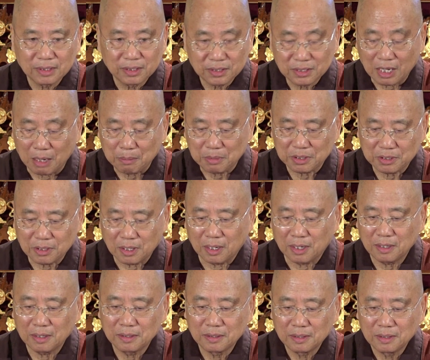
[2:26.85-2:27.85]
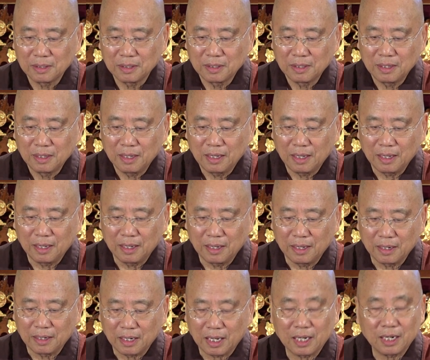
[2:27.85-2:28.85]
samatha,
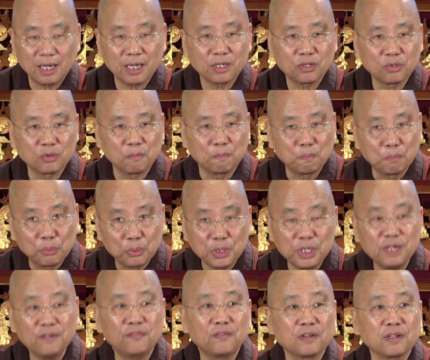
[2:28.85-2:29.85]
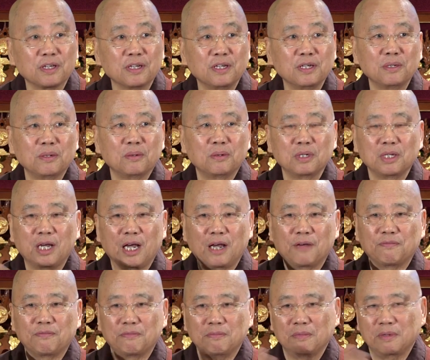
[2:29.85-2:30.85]
and I like to briefly, only
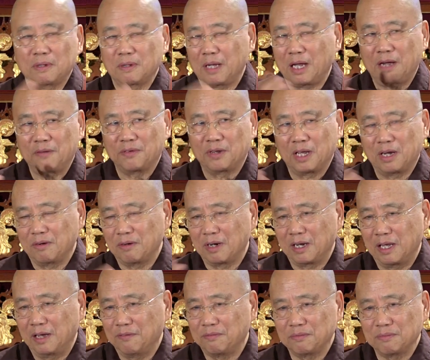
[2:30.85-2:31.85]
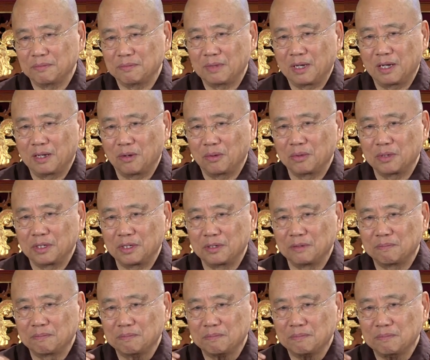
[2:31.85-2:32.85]
have half an hour left, I
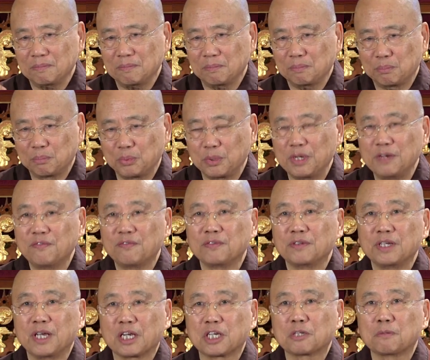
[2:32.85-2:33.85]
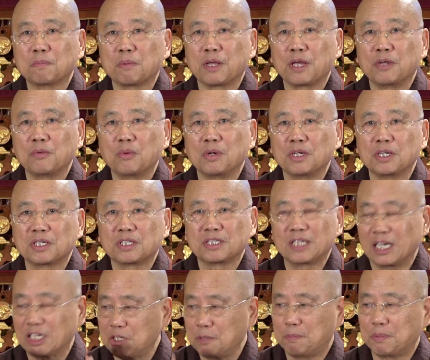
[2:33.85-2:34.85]
only briefly explain what is
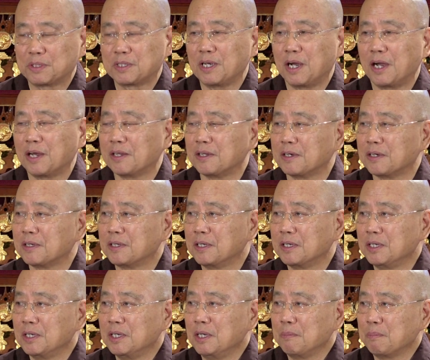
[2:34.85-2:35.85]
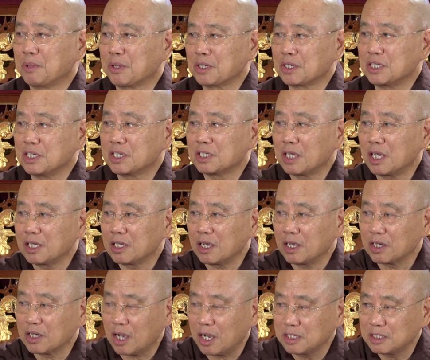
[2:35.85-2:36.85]
satipatthana. Because
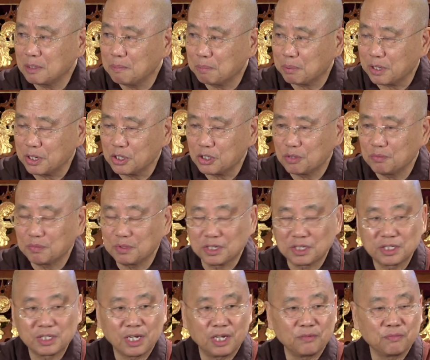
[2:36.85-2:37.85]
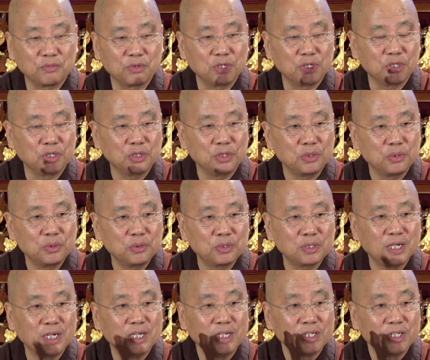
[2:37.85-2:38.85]
in contemplation we said we use